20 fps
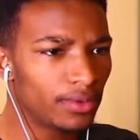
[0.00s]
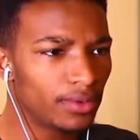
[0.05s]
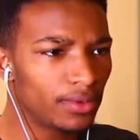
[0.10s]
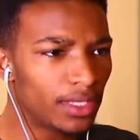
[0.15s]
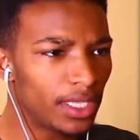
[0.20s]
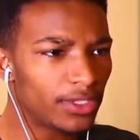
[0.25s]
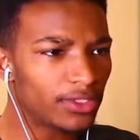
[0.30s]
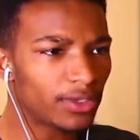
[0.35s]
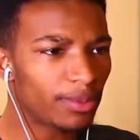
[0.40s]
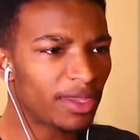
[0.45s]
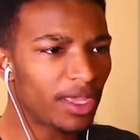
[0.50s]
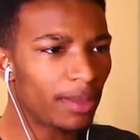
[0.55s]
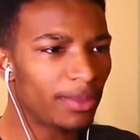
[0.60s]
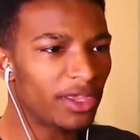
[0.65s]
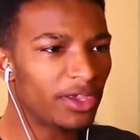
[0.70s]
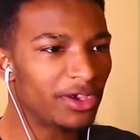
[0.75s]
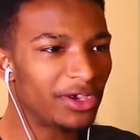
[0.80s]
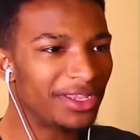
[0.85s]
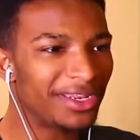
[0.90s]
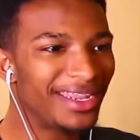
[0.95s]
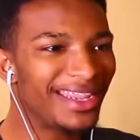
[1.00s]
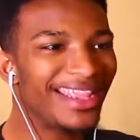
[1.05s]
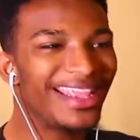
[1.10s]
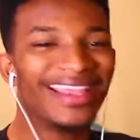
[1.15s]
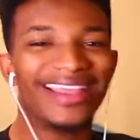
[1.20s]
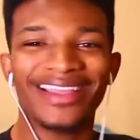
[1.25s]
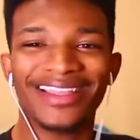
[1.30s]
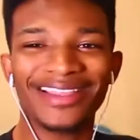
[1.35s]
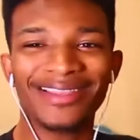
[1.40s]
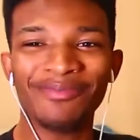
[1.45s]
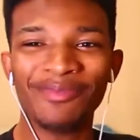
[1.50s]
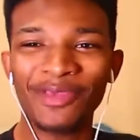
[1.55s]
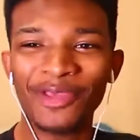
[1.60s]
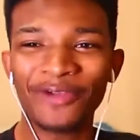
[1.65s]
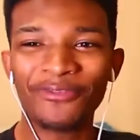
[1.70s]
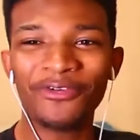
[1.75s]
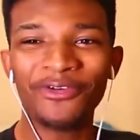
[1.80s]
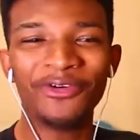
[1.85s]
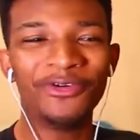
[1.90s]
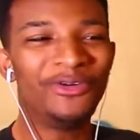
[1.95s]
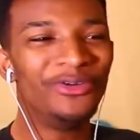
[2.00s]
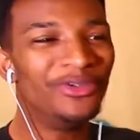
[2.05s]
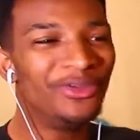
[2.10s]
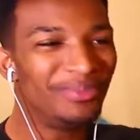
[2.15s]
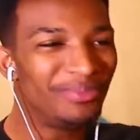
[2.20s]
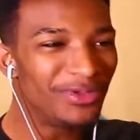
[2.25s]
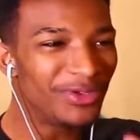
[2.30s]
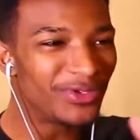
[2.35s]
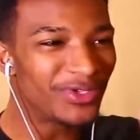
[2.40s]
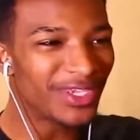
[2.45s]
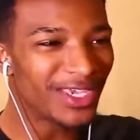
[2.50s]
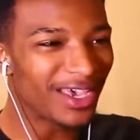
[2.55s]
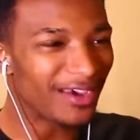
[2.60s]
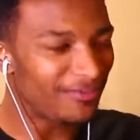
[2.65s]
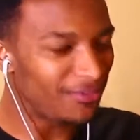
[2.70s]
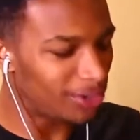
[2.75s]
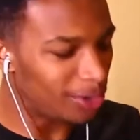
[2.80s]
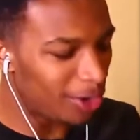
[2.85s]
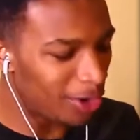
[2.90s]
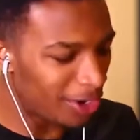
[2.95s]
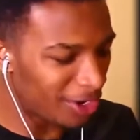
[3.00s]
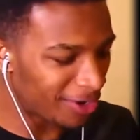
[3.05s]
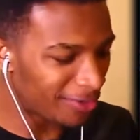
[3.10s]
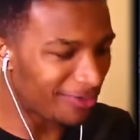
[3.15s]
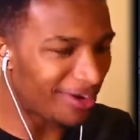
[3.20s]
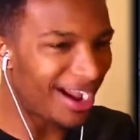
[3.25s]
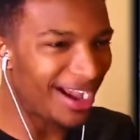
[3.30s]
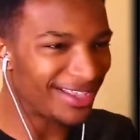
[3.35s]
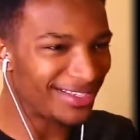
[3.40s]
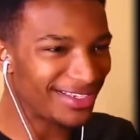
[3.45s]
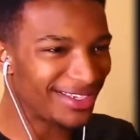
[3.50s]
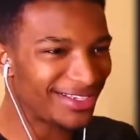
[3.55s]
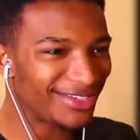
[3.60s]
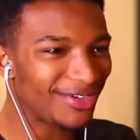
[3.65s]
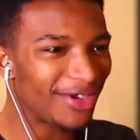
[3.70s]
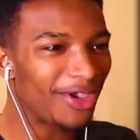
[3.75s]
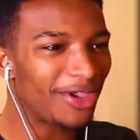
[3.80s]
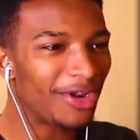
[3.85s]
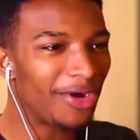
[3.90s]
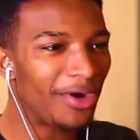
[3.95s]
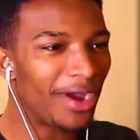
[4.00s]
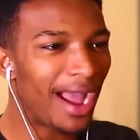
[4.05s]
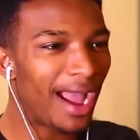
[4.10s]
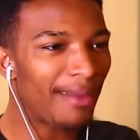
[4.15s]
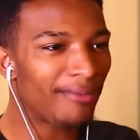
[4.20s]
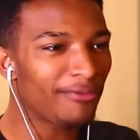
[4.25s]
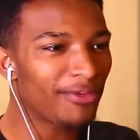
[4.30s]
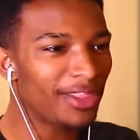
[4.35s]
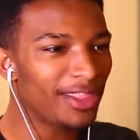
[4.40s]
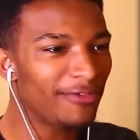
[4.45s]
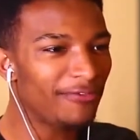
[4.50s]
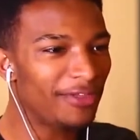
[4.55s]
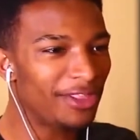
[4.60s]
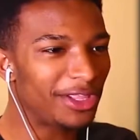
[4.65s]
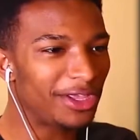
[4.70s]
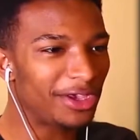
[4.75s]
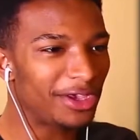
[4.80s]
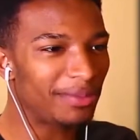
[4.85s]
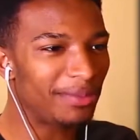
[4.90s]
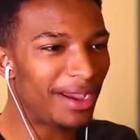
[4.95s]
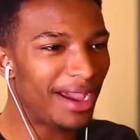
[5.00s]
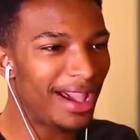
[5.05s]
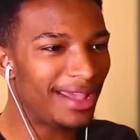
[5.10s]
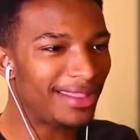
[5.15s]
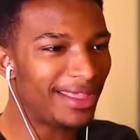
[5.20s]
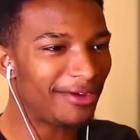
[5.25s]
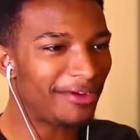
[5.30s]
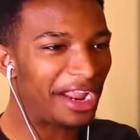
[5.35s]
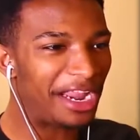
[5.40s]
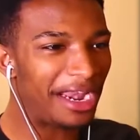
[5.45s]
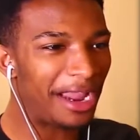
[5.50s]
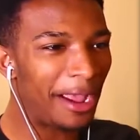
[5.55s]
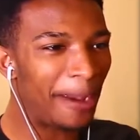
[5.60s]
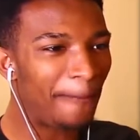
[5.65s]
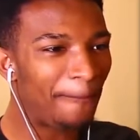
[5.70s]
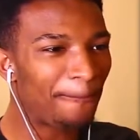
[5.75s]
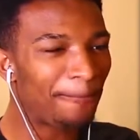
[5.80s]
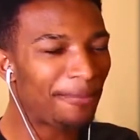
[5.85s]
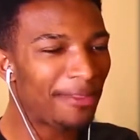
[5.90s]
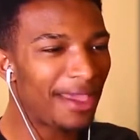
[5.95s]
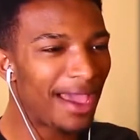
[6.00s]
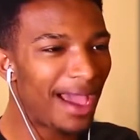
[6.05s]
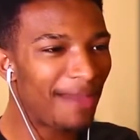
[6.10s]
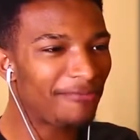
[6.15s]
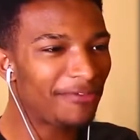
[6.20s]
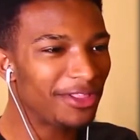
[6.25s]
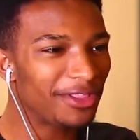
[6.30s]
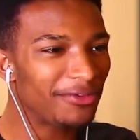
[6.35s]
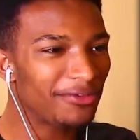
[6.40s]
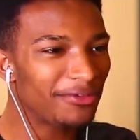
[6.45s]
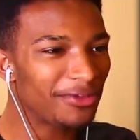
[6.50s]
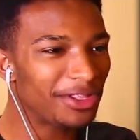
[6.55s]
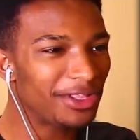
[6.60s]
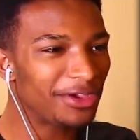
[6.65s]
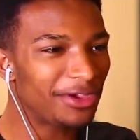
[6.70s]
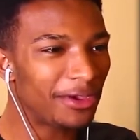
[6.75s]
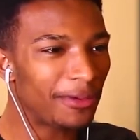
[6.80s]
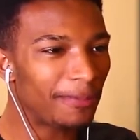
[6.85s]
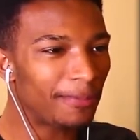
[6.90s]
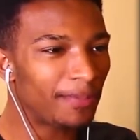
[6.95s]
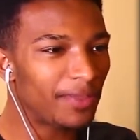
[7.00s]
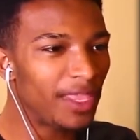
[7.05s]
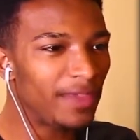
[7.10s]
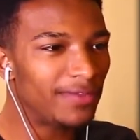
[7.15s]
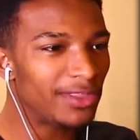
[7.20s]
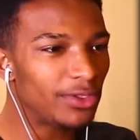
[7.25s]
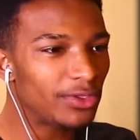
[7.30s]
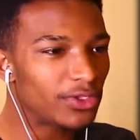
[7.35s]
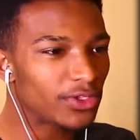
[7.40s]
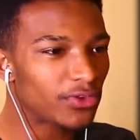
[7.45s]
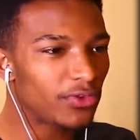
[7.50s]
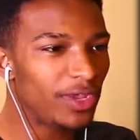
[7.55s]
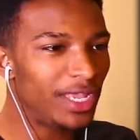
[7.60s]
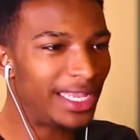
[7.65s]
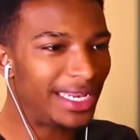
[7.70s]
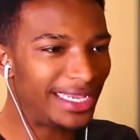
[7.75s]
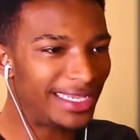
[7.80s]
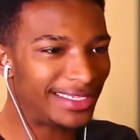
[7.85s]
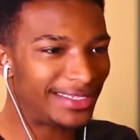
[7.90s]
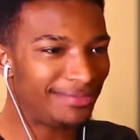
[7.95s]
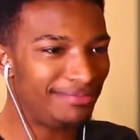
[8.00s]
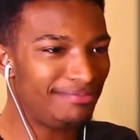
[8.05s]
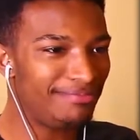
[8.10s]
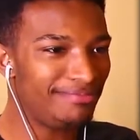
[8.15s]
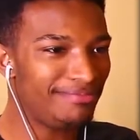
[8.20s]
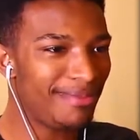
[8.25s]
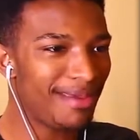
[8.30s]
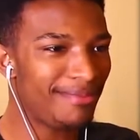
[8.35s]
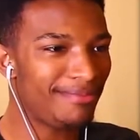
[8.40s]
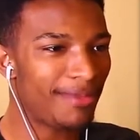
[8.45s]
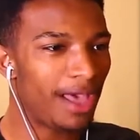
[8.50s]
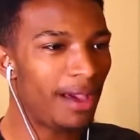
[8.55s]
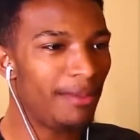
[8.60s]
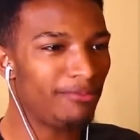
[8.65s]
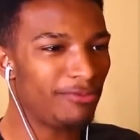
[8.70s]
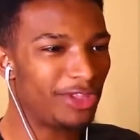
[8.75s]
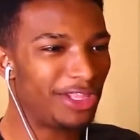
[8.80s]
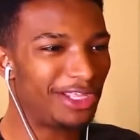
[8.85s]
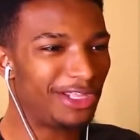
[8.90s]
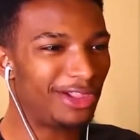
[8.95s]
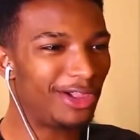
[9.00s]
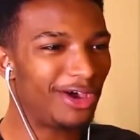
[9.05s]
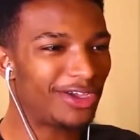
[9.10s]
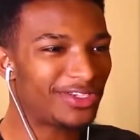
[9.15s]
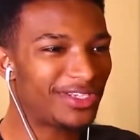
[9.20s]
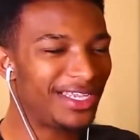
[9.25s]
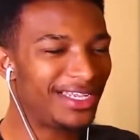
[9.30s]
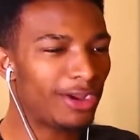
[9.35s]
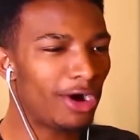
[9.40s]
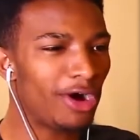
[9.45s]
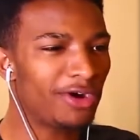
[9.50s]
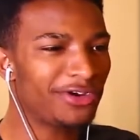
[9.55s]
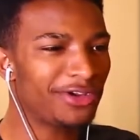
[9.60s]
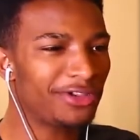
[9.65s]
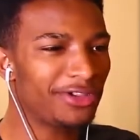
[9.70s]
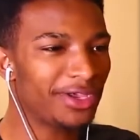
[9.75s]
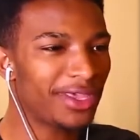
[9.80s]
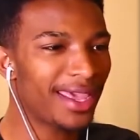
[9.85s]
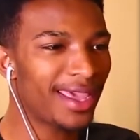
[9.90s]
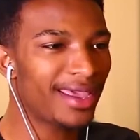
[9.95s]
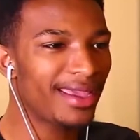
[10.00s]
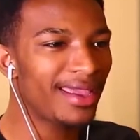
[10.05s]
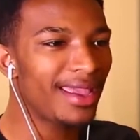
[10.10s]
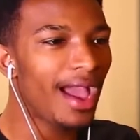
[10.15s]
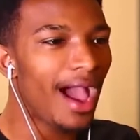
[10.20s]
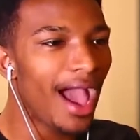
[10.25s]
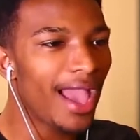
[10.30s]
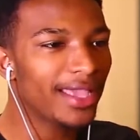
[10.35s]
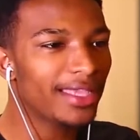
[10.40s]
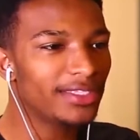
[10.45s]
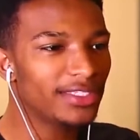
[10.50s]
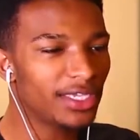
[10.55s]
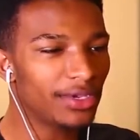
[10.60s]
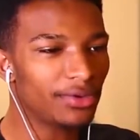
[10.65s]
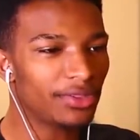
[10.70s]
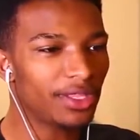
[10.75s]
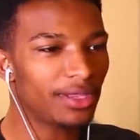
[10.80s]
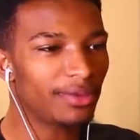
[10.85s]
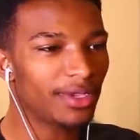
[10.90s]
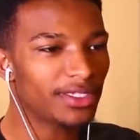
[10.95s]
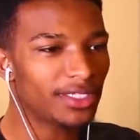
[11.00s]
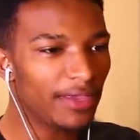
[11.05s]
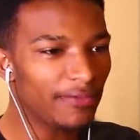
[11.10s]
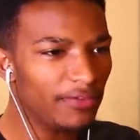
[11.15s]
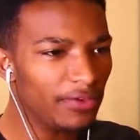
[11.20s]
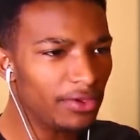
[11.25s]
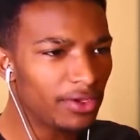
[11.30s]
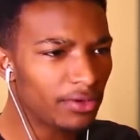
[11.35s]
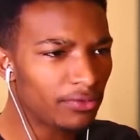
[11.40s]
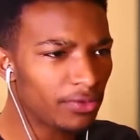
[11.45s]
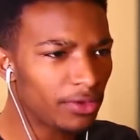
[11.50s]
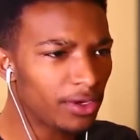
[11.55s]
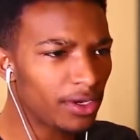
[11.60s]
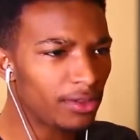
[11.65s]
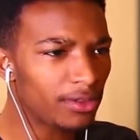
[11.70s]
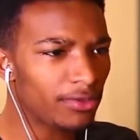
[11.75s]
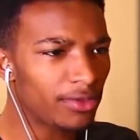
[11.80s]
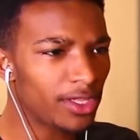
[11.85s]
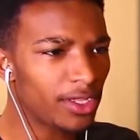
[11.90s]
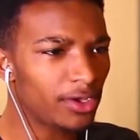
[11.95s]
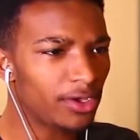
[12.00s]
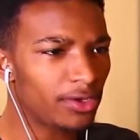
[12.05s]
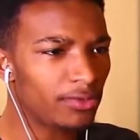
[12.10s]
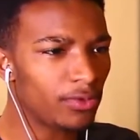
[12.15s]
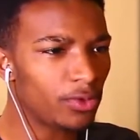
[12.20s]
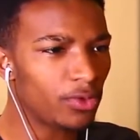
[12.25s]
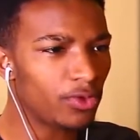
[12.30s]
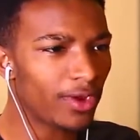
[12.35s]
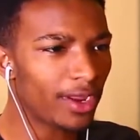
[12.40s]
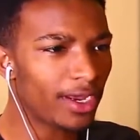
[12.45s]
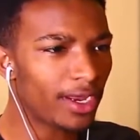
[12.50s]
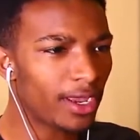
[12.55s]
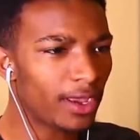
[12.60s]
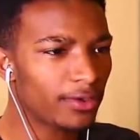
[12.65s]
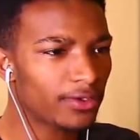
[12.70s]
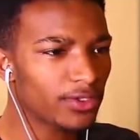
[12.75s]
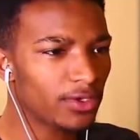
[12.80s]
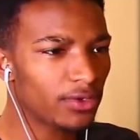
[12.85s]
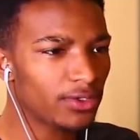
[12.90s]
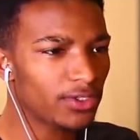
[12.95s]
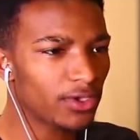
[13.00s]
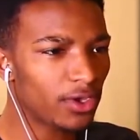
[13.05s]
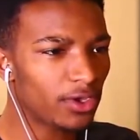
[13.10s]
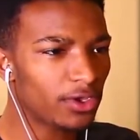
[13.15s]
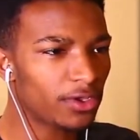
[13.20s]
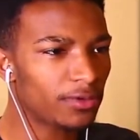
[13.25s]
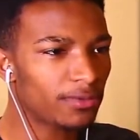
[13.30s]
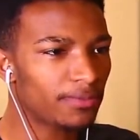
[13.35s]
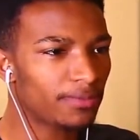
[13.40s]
Things are becoming good. The beautiful music of dawn arising. So you know what? I'm really feeling good behind that right now. I'm feeling really good. Even though the screen is um, really glossy and hard to look at, I can deal with it because i feel in a really, really good mood right now, so it's all good.